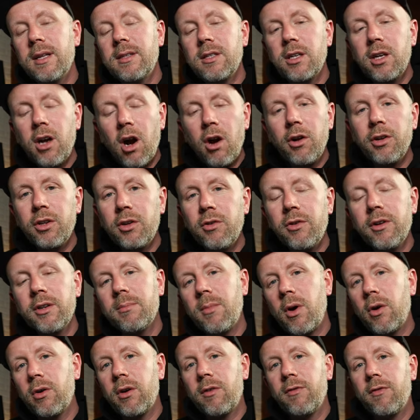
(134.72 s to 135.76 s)
It's a cardioid
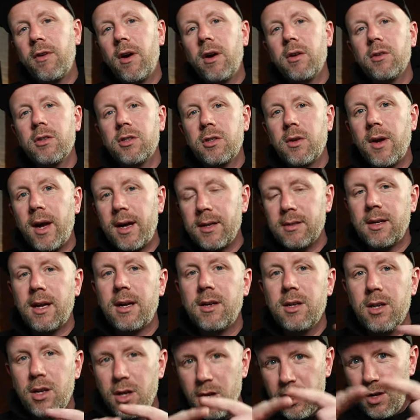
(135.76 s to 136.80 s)
microphone, so it has
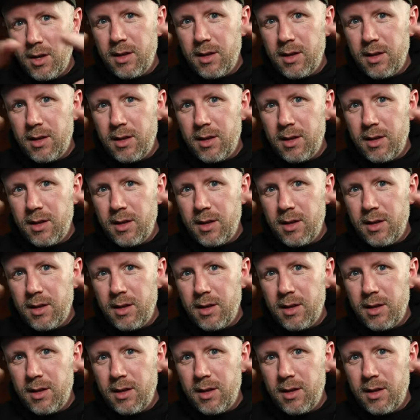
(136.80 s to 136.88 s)
that